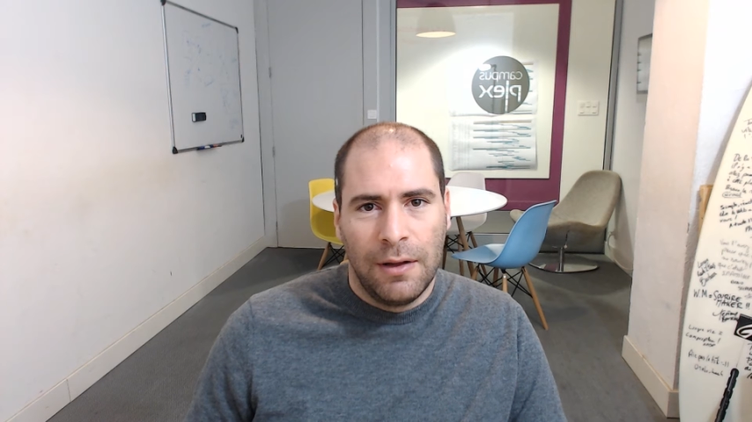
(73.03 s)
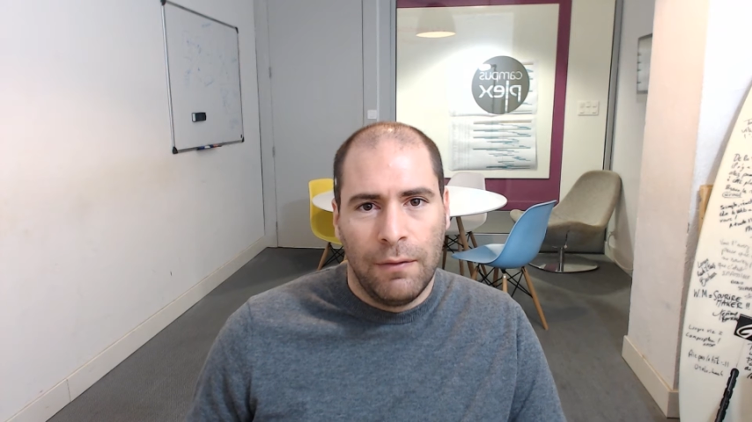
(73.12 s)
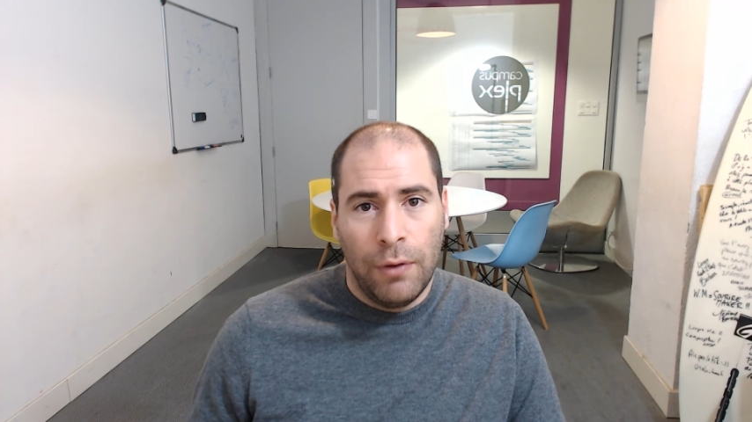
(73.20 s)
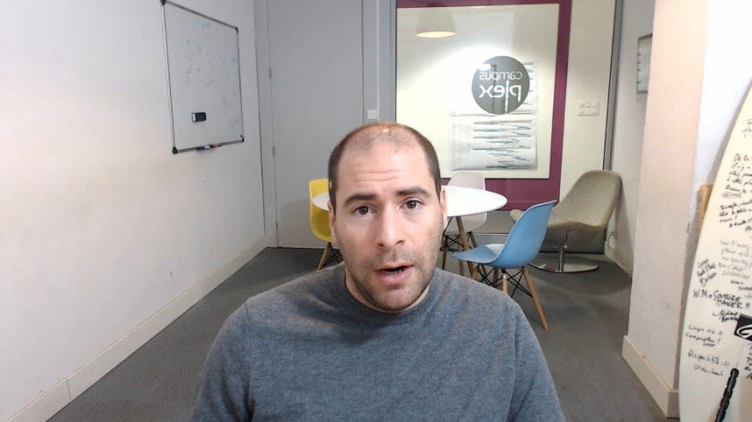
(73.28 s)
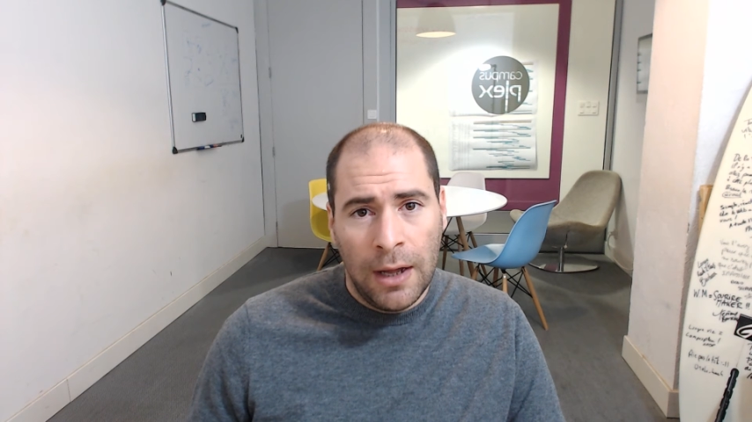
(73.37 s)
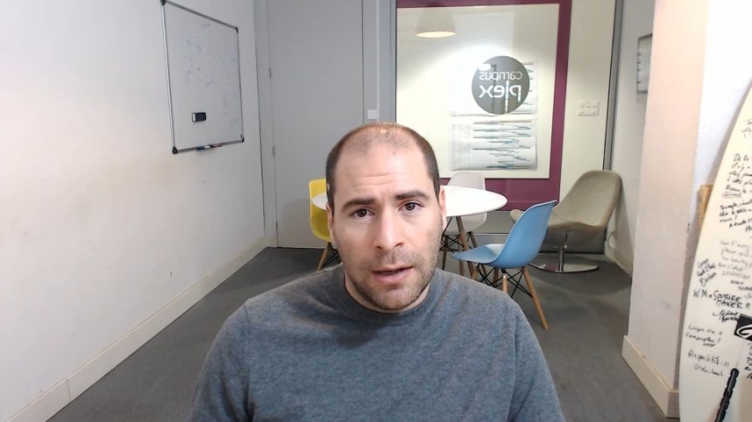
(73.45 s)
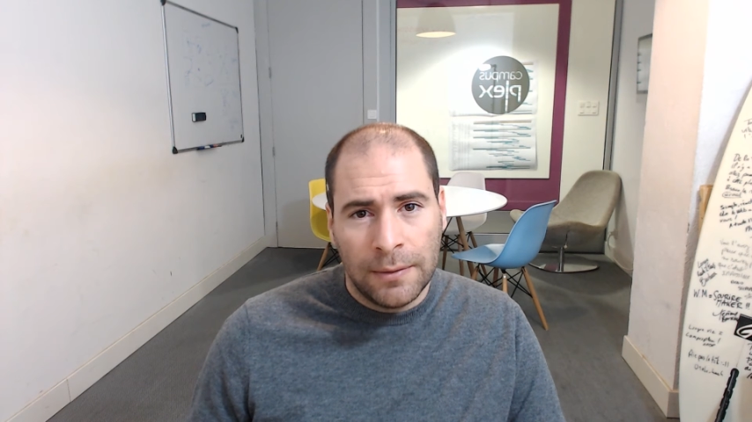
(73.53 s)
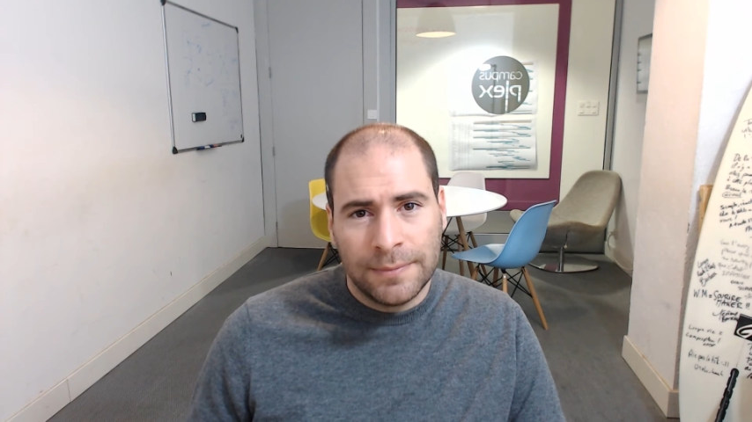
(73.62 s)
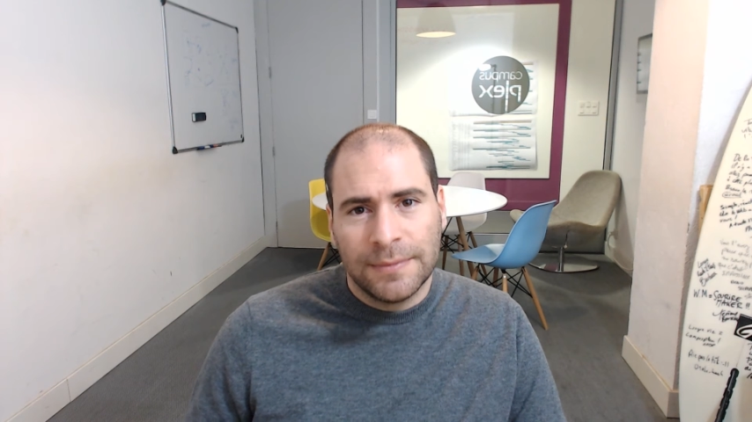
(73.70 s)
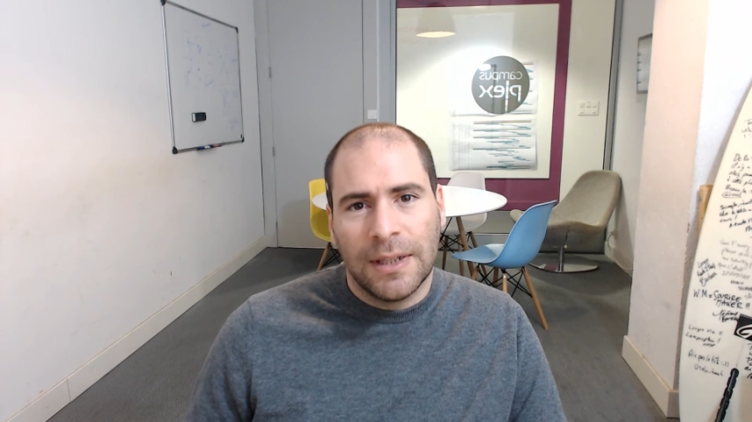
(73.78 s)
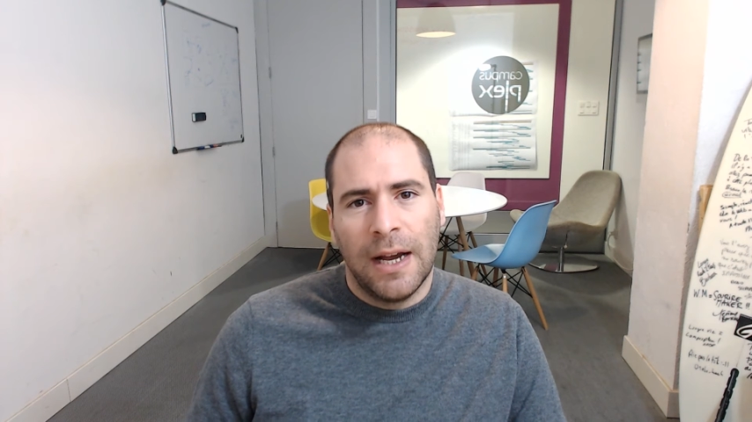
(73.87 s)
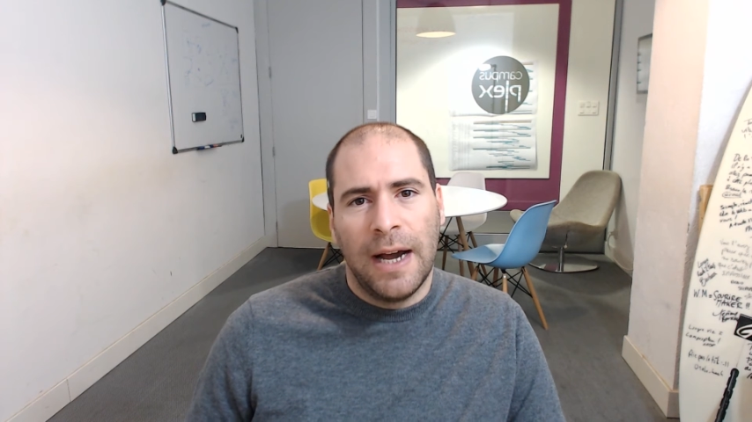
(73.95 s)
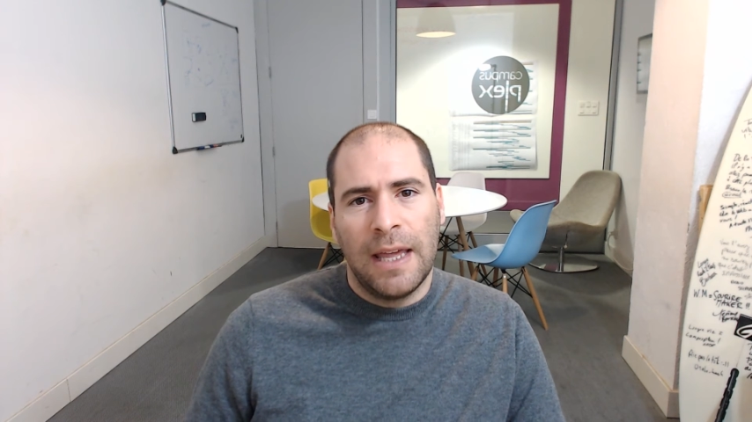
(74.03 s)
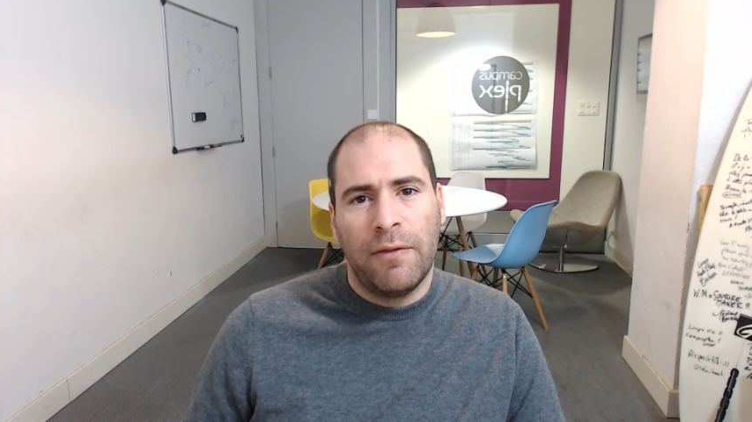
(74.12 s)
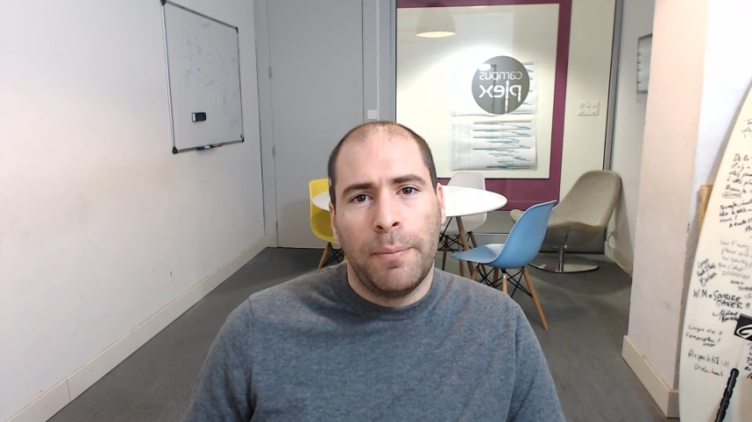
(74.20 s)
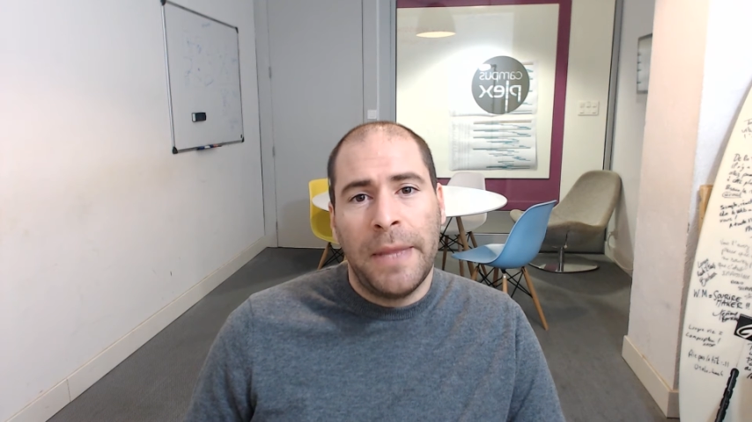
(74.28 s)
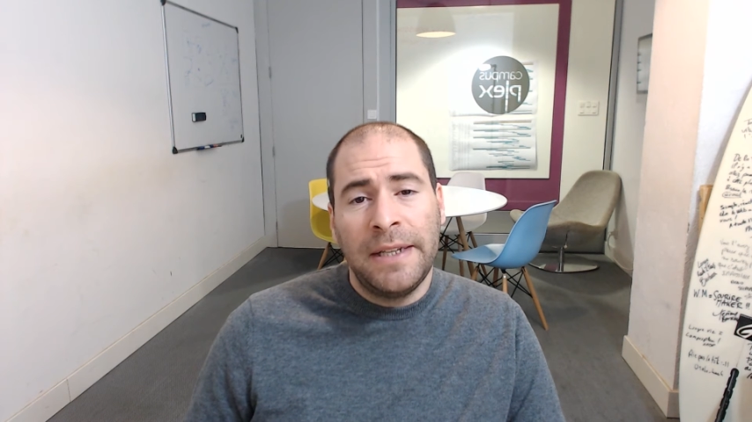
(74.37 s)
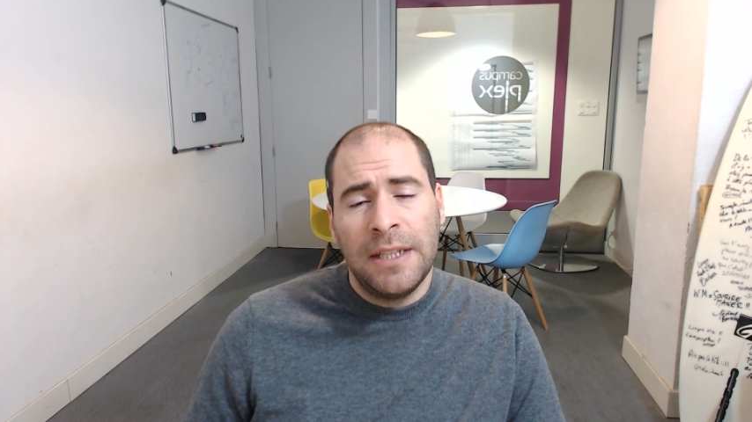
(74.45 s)
Voila, I have
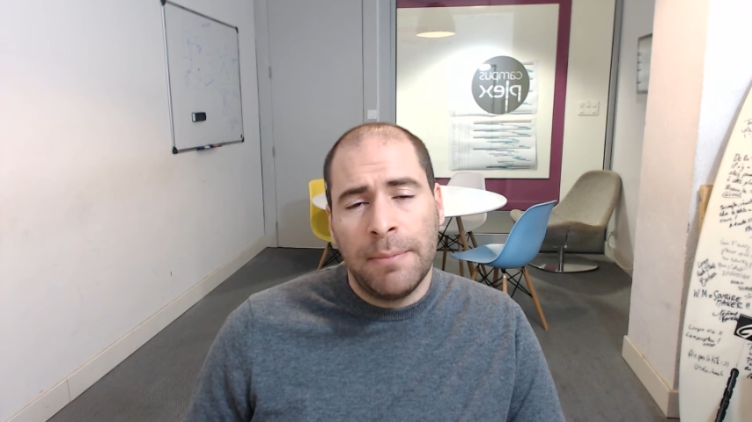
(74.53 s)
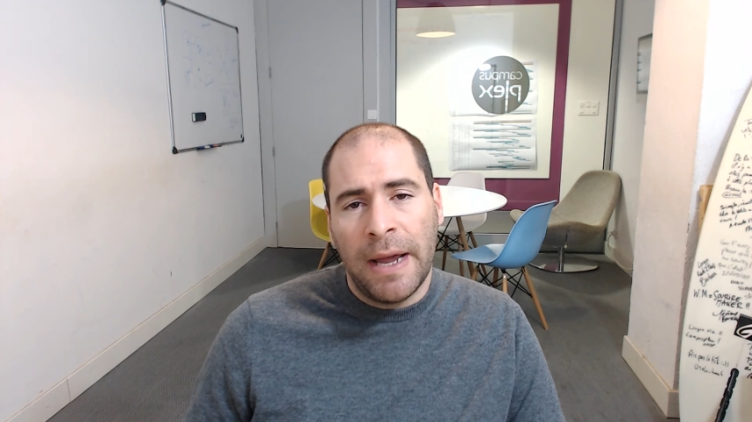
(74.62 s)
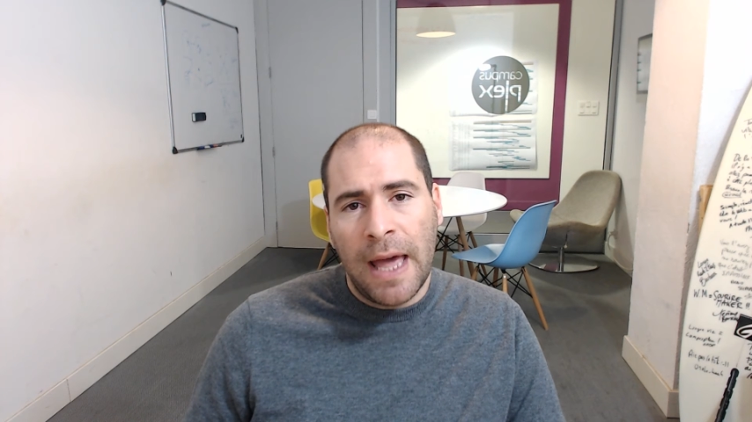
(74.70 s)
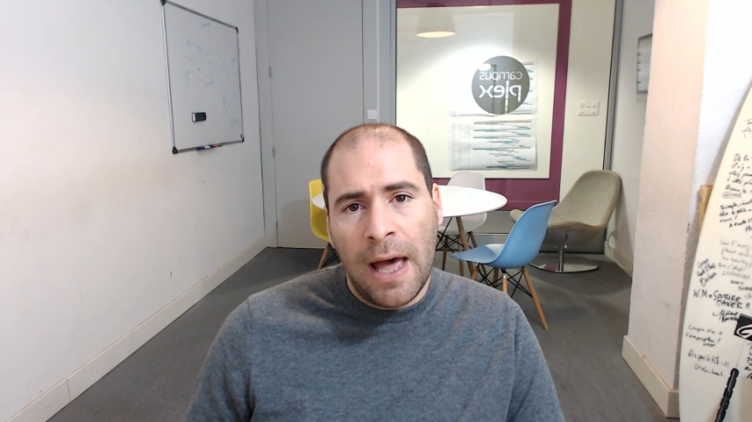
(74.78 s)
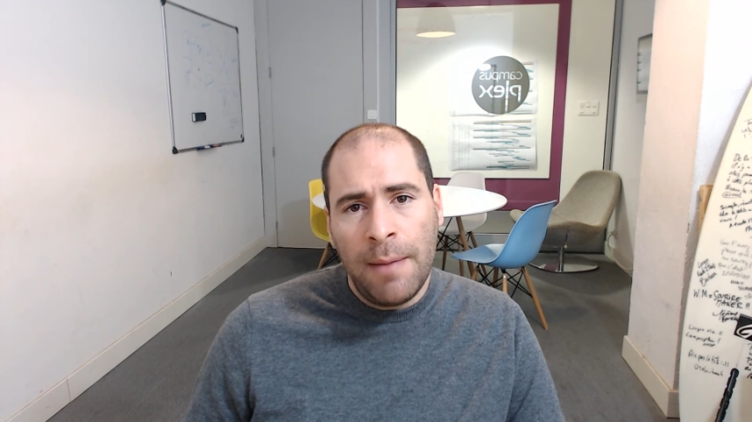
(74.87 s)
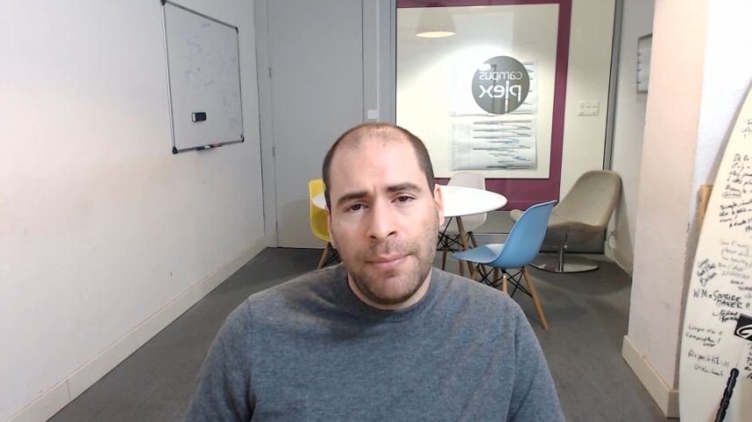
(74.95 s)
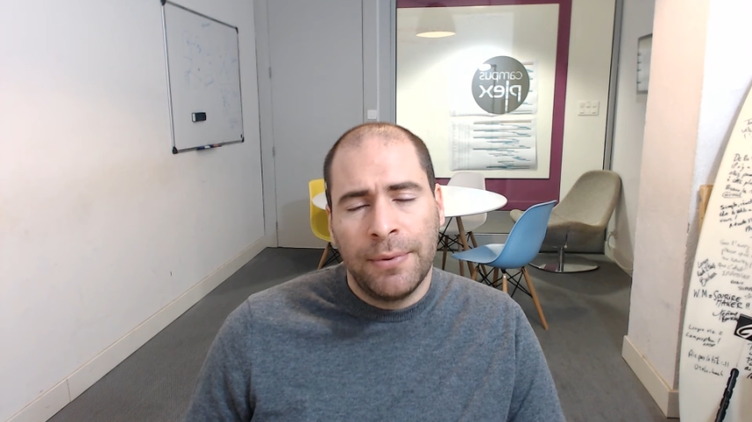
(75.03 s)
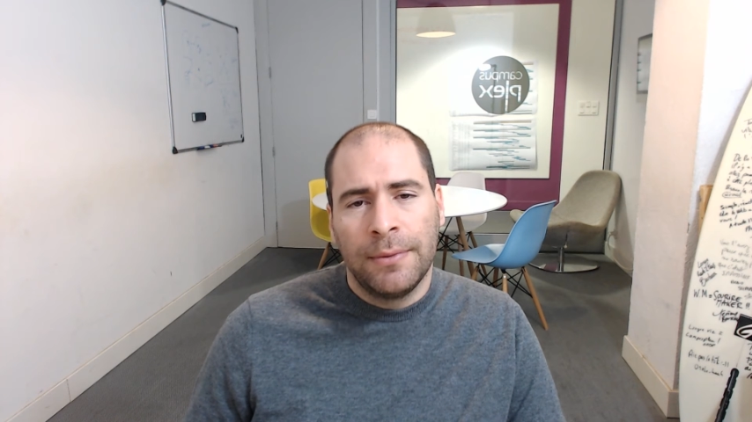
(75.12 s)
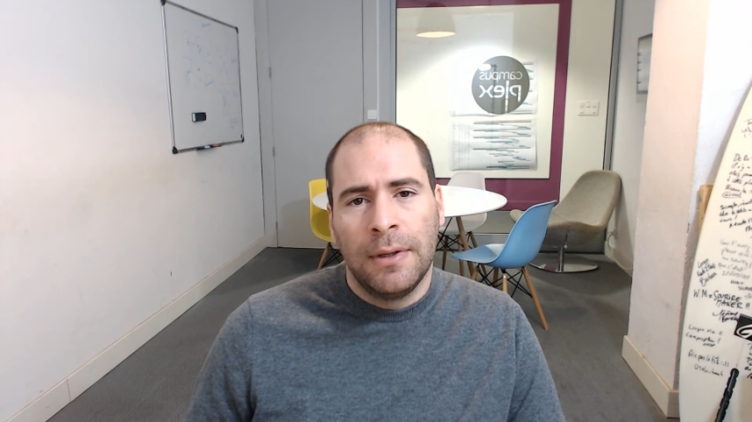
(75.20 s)
updated my app.